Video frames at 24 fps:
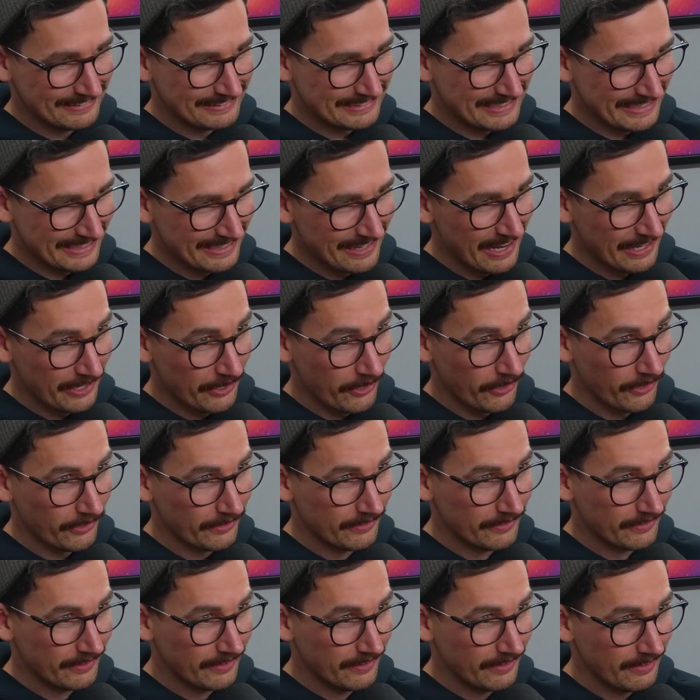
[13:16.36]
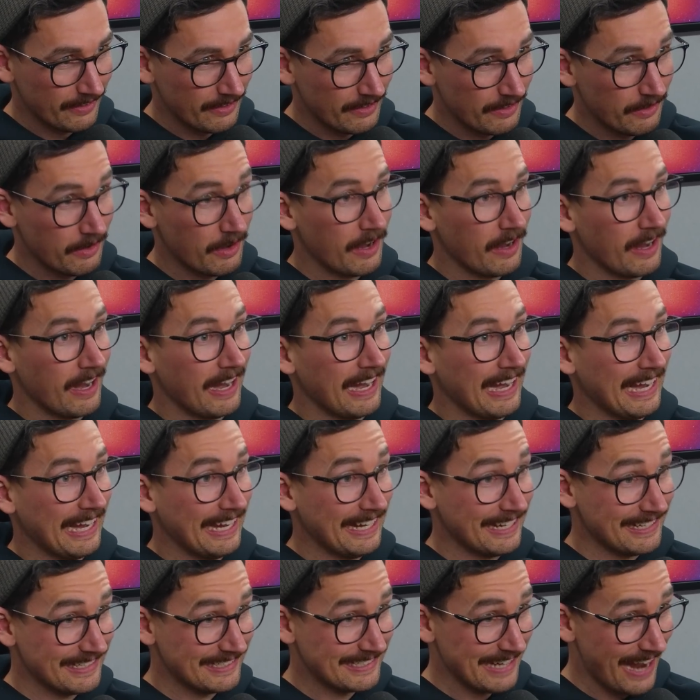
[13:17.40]
TIO
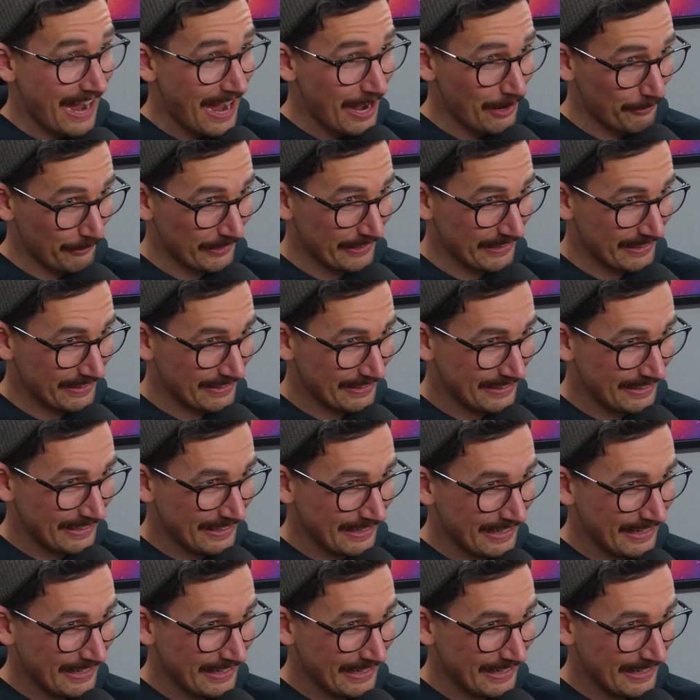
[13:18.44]
in Darwin.